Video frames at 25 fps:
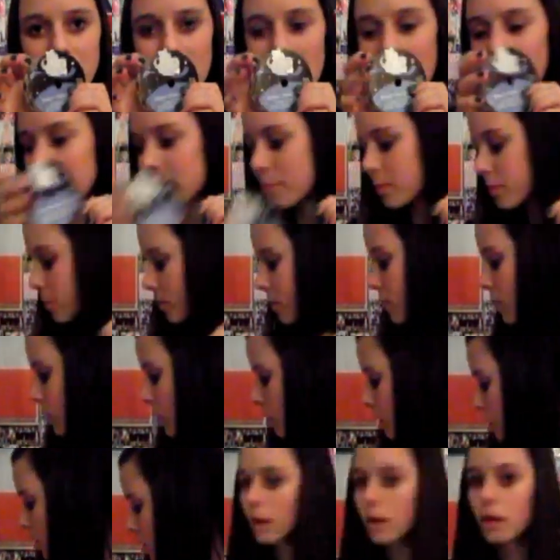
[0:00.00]
yeah.
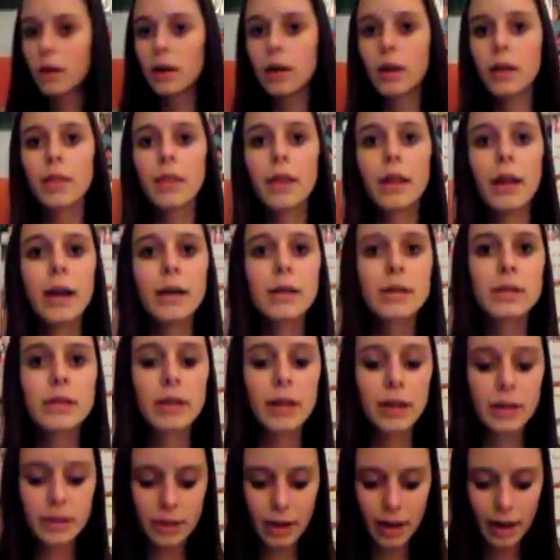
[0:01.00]
The next
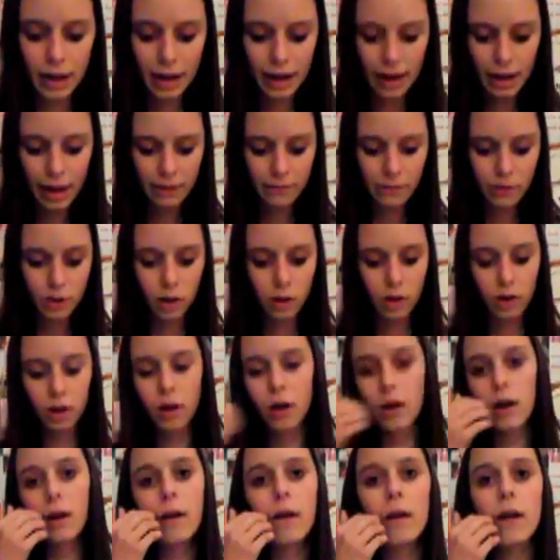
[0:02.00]
things I have
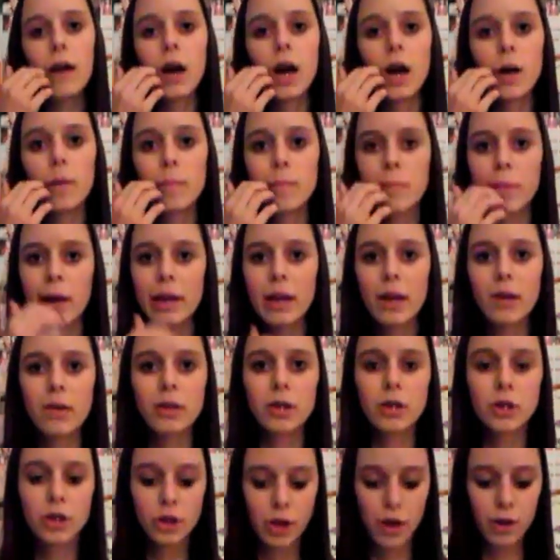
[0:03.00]
are, I can't
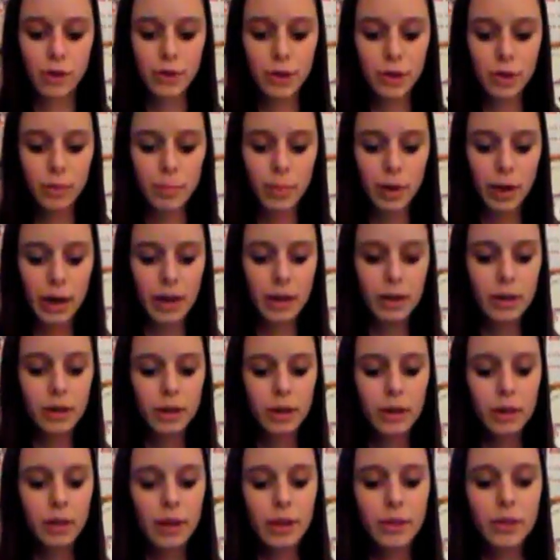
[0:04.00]
really show you, but
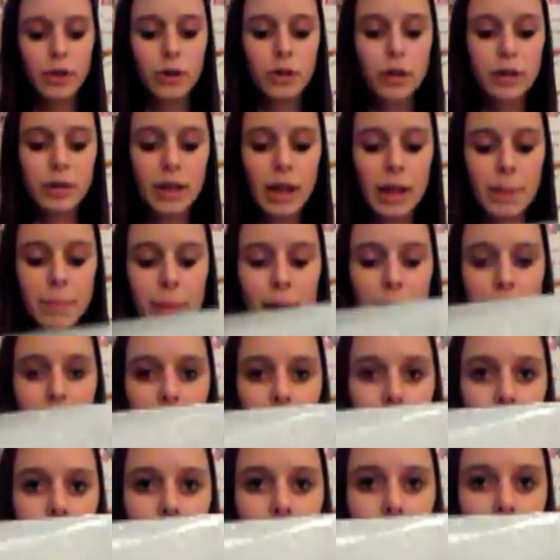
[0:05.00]
they're just like
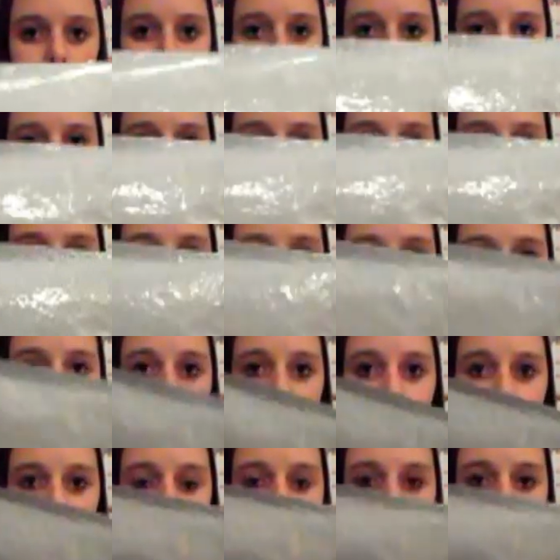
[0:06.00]
packages. Like
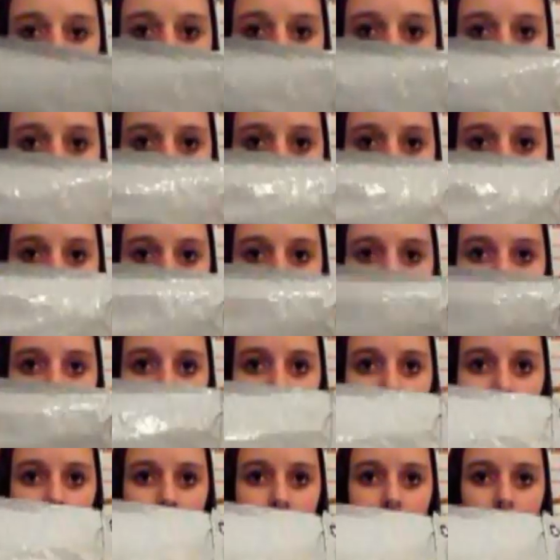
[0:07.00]
this is like the packaging that I
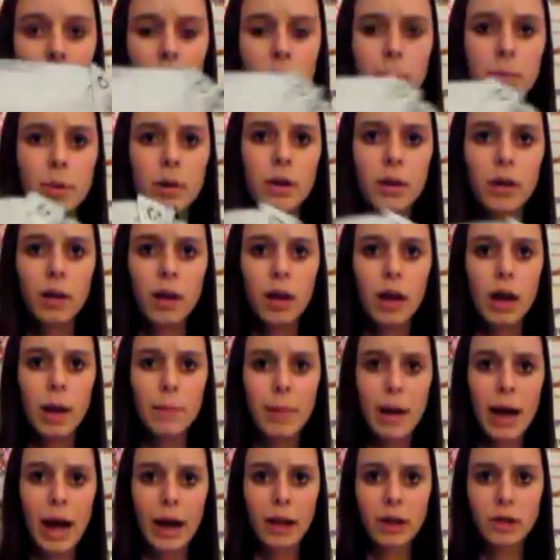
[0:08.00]
got from a
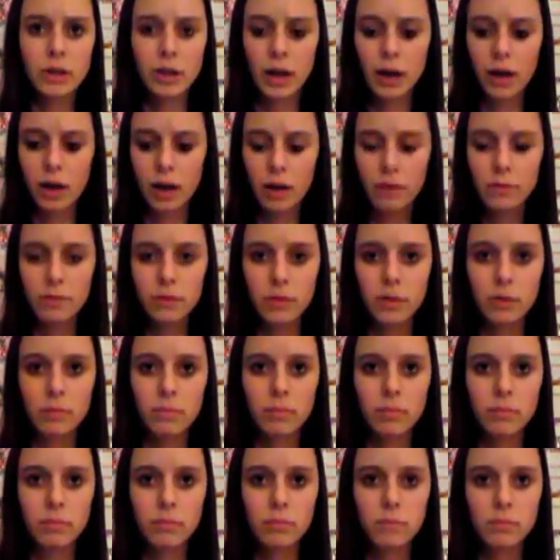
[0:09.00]
package that I got
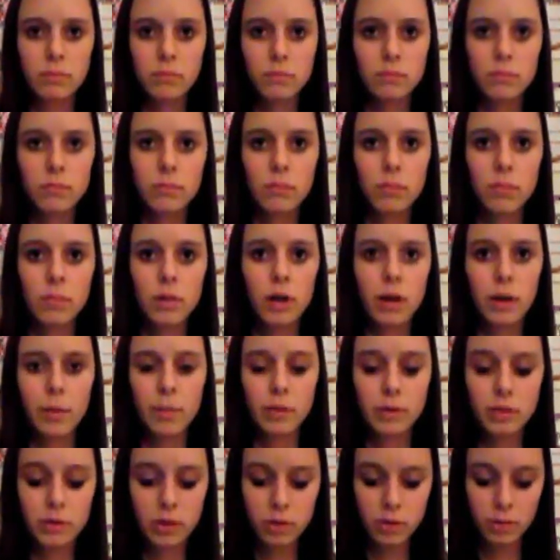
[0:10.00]
from
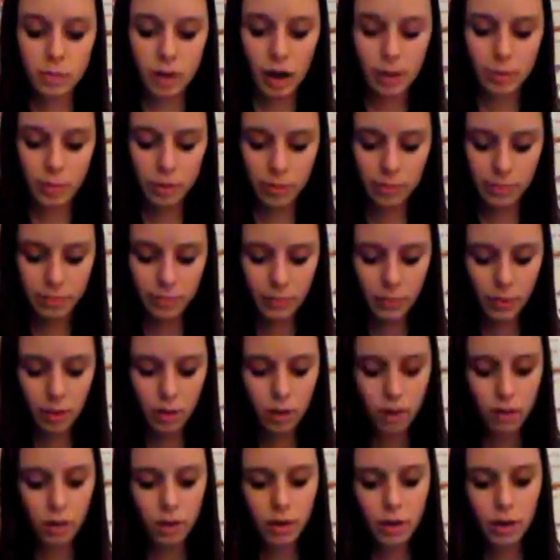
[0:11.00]
a subscriber.
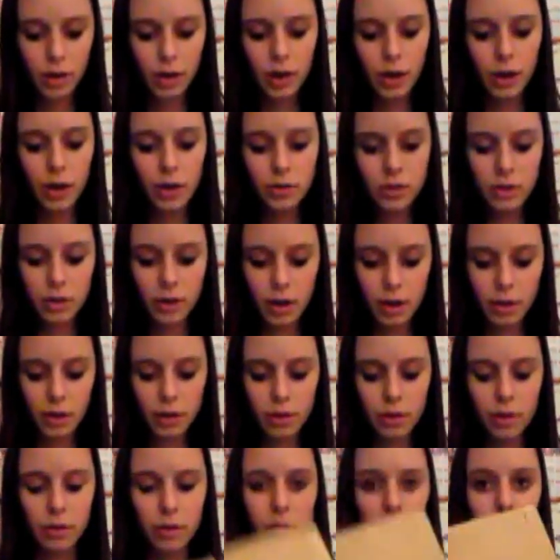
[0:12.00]
Here's
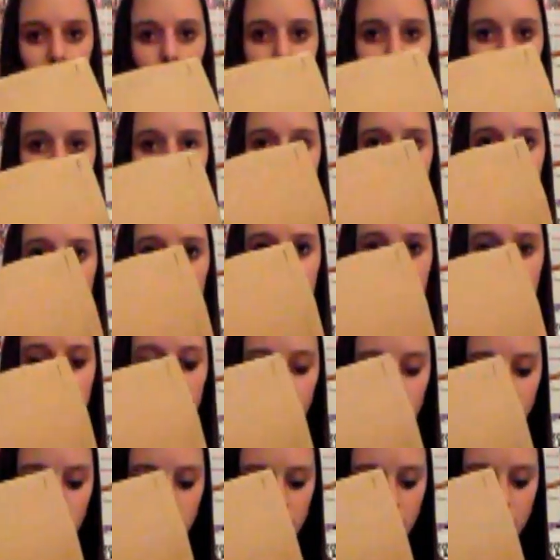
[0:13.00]
another like
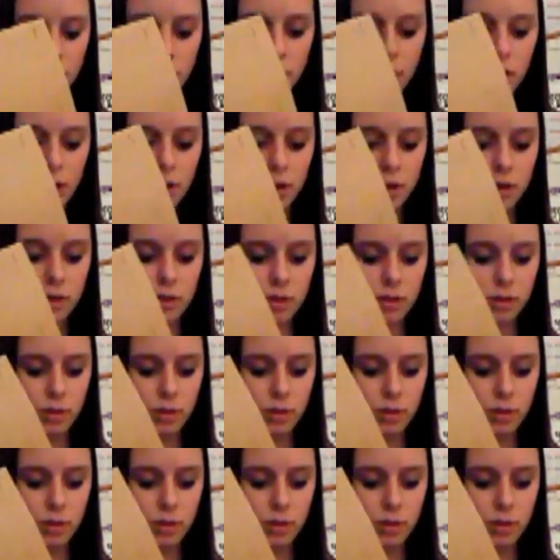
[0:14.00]
envelope thing.